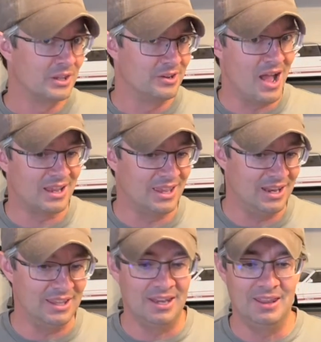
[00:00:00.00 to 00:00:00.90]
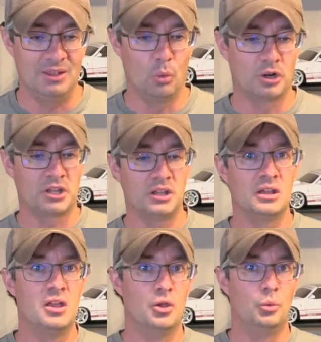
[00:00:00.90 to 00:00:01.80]
you're not getting anything
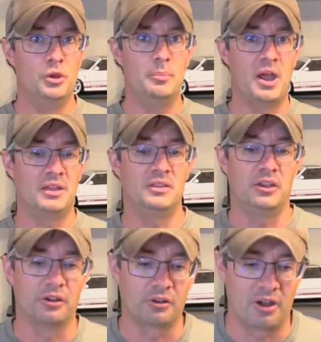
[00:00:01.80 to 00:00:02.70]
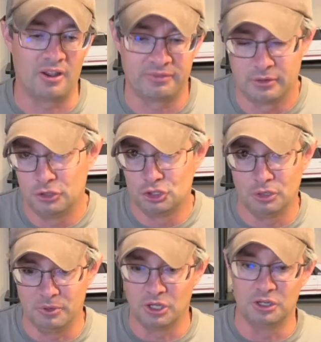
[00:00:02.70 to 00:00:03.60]
working, rebind the aircraft,
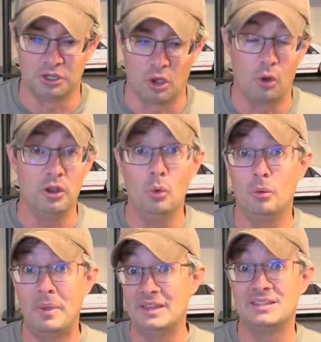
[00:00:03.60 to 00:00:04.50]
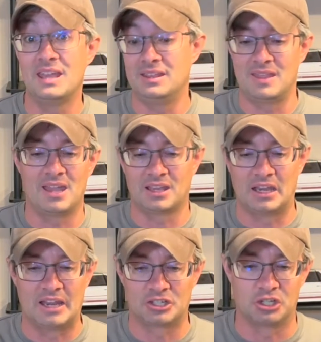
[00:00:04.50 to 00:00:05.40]
should be good to go, and it will maintain that
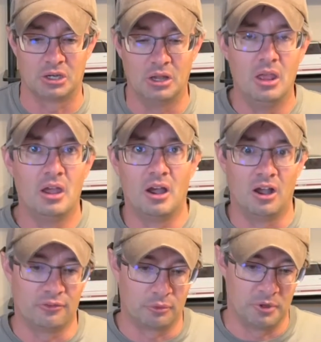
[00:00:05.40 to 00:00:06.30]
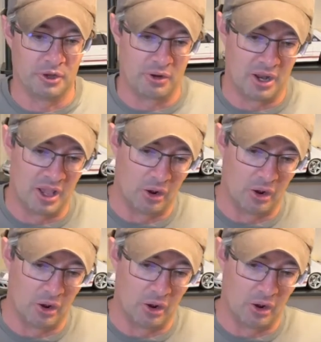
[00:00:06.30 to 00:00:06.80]
connection from here on out,